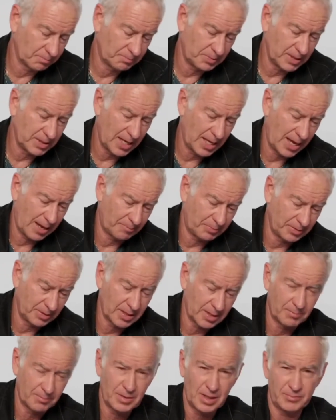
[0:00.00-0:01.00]
Be happy
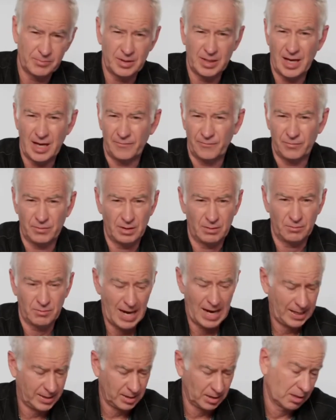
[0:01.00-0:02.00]
that maybe you have a
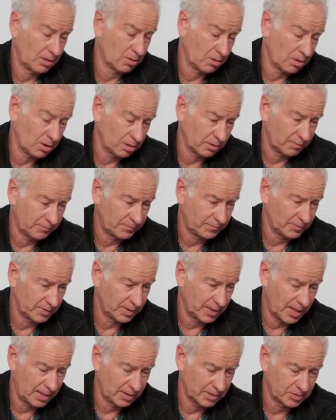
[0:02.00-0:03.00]
racket at all.
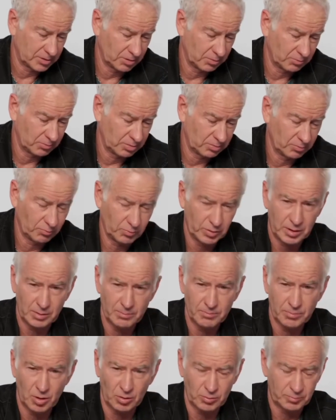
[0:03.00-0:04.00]
So we
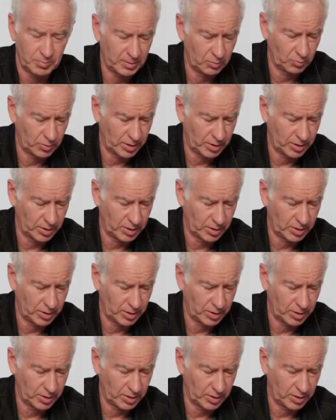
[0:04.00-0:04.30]
can both be